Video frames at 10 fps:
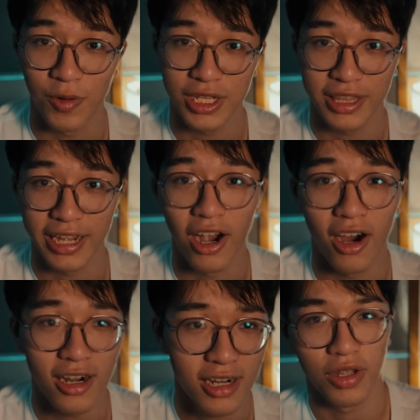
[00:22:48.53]
what they
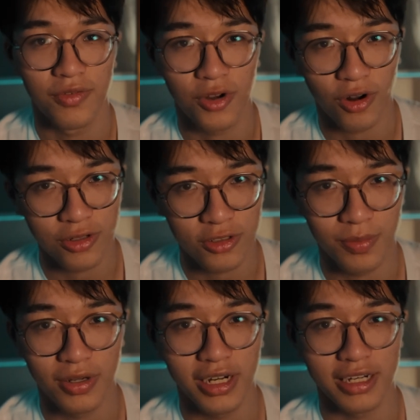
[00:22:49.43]
are. If you're
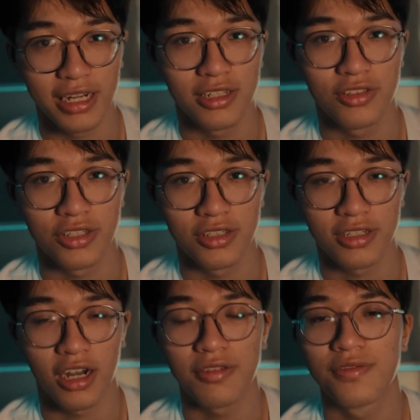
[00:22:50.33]
also putting data
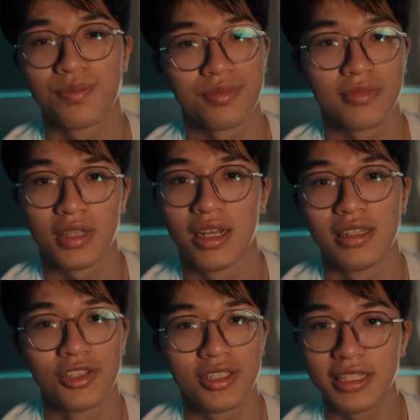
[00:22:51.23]
structures off,
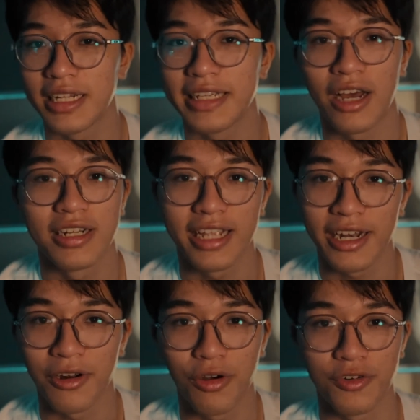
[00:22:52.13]
just sit down and
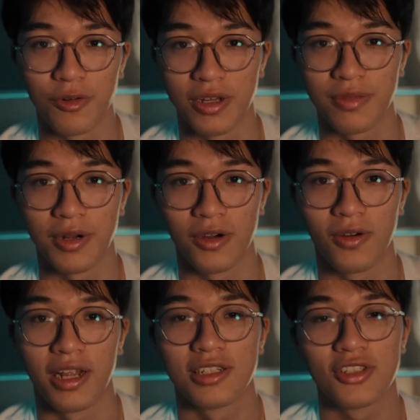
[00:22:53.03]
get it over with,
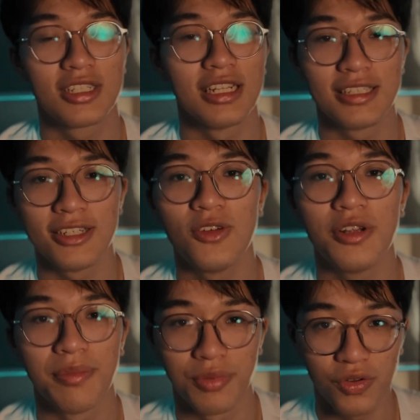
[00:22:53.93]
bro, and just continue
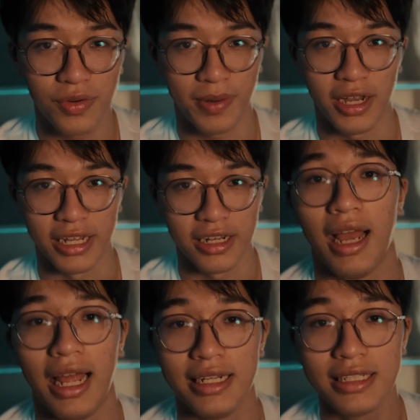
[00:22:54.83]
to improve upon it.
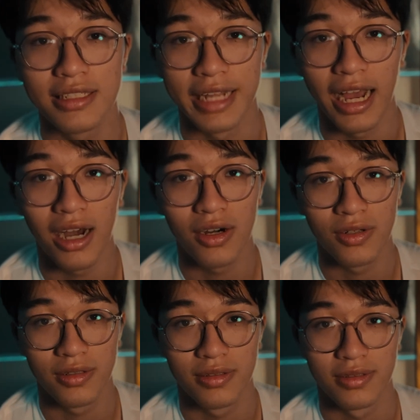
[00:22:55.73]
At least
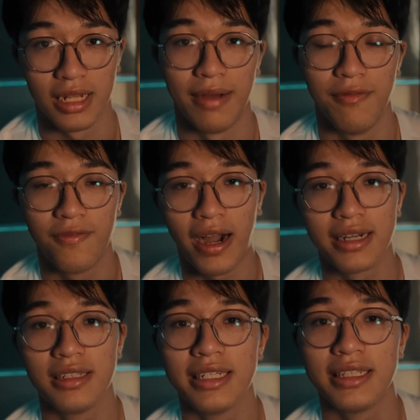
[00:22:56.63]
now, I'm
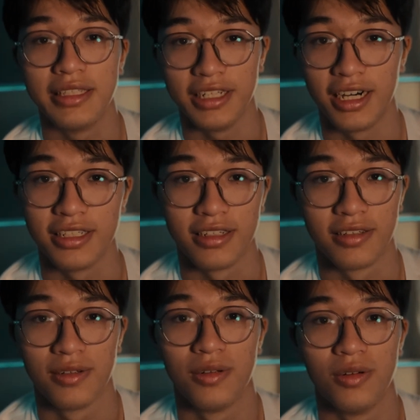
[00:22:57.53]
finally done
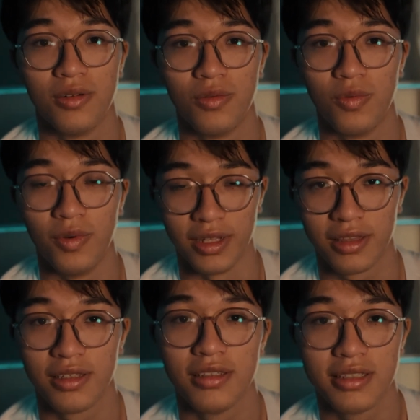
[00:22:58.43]
with
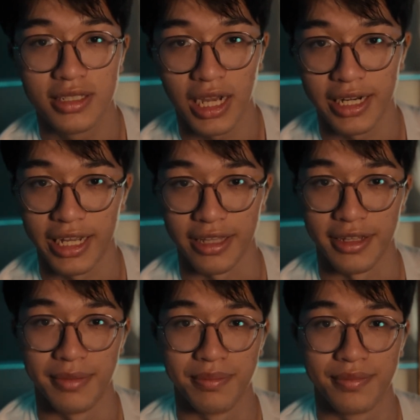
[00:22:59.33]
studying them,